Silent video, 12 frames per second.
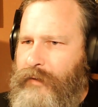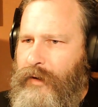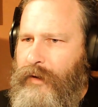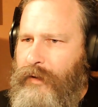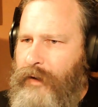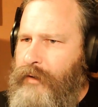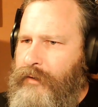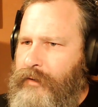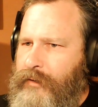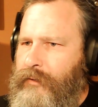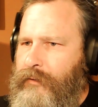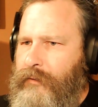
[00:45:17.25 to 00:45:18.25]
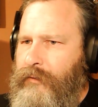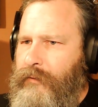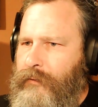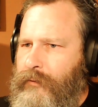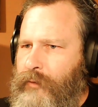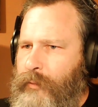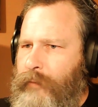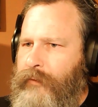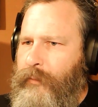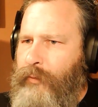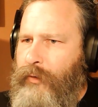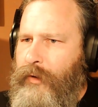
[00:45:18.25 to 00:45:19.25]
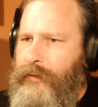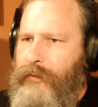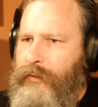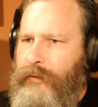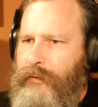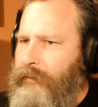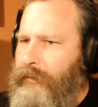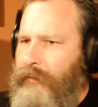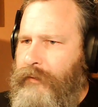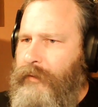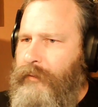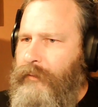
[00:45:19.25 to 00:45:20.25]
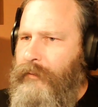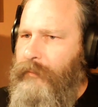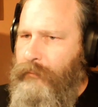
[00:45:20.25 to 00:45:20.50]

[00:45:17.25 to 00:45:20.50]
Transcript: Is there a large group of support, or is it